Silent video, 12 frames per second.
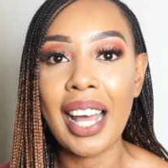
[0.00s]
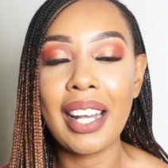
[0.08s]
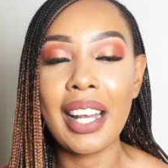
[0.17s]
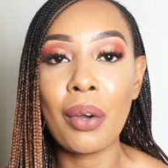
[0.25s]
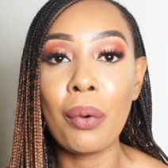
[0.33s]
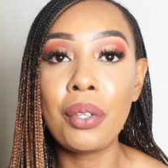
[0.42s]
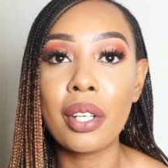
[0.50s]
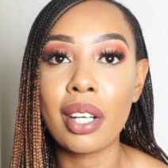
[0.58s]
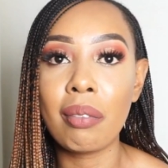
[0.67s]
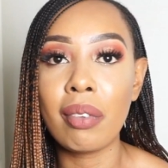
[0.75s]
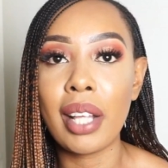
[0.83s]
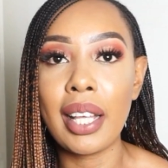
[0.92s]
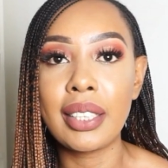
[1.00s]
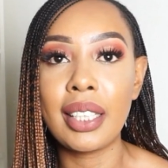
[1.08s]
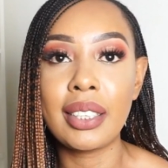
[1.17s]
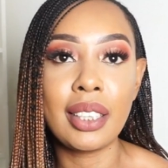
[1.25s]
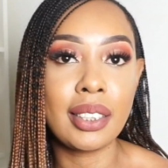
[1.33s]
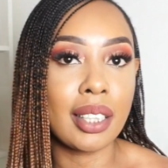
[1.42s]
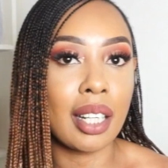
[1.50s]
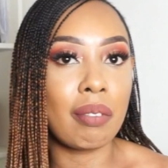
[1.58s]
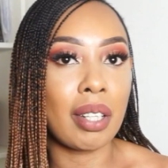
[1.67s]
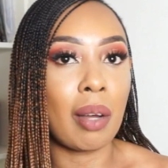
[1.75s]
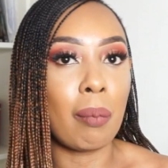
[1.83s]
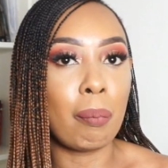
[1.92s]
And a good cream is this cream
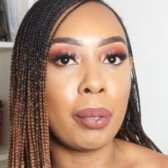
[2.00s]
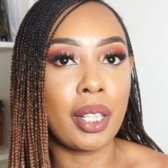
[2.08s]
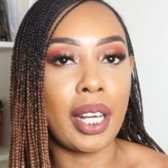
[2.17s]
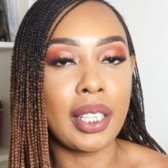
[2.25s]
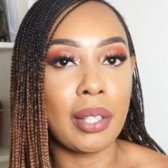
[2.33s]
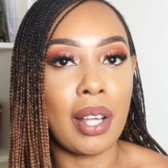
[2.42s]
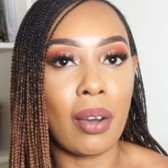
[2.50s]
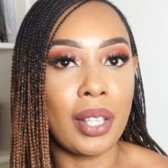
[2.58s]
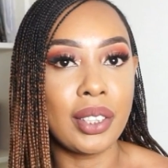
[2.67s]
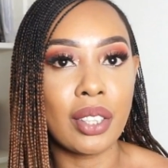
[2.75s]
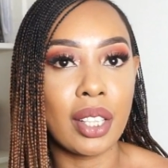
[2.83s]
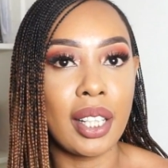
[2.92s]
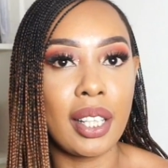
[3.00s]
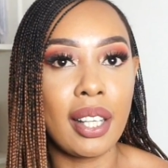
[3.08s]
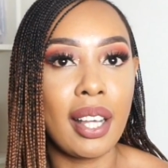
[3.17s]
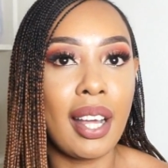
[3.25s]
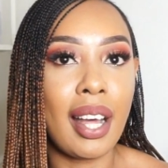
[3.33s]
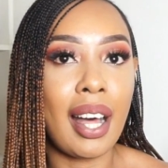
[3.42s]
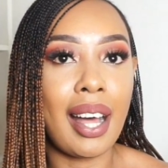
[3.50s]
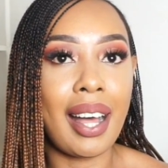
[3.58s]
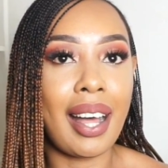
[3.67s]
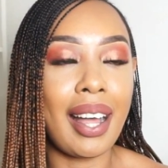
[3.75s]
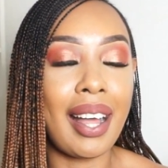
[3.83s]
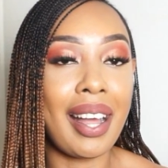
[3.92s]
that I will put like on the screen.
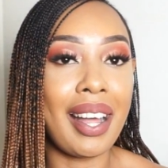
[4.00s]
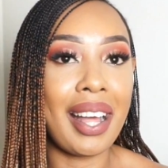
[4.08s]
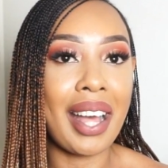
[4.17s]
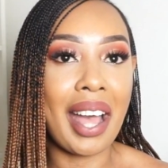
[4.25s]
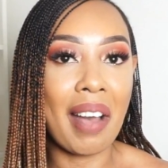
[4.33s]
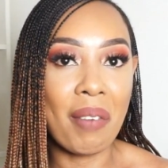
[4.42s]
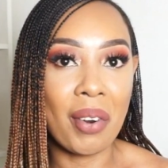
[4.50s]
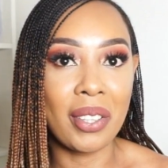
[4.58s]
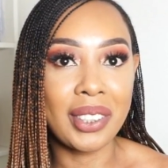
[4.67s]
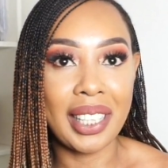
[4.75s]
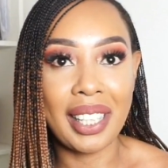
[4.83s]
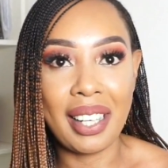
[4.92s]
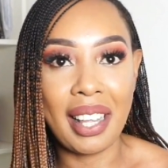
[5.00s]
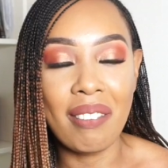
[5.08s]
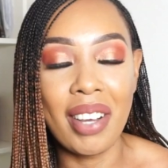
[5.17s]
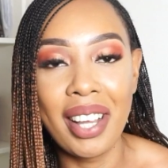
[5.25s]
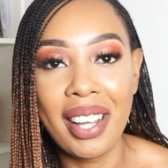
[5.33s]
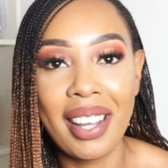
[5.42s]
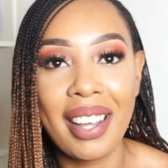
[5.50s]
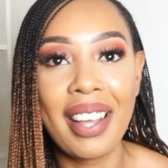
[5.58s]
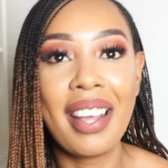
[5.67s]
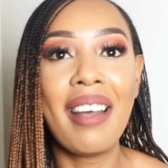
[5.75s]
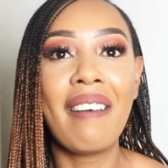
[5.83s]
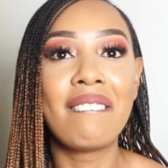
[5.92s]
I can't pronounce that name
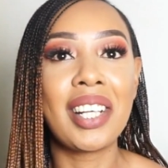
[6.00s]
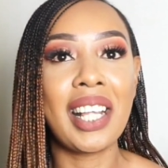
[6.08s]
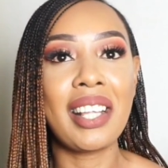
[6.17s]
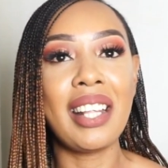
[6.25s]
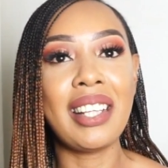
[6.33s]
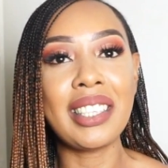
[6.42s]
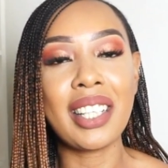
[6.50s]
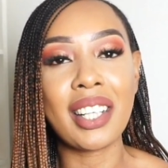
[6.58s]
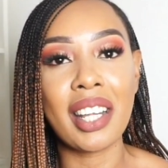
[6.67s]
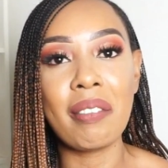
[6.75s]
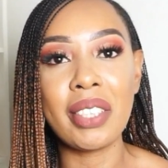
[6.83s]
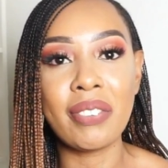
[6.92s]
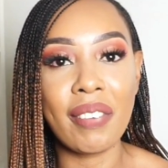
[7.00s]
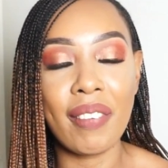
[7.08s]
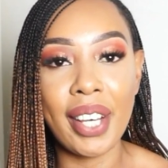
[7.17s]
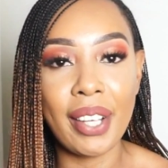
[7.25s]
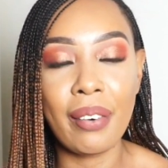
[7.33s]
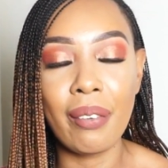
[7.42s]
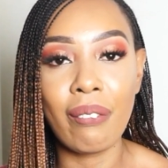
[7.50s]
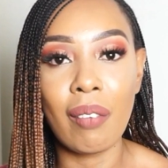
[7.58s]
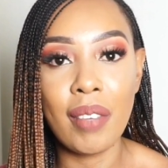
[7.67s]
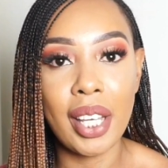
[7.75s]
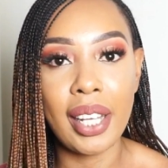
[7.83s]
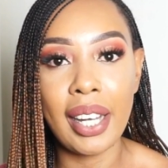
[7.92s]
but that cream is very, very good for
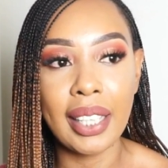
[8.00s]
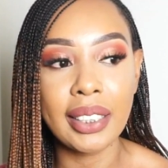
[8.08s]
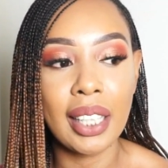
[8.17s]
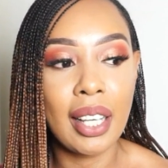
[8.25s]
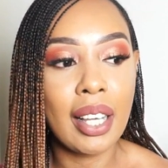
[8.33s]
beginners.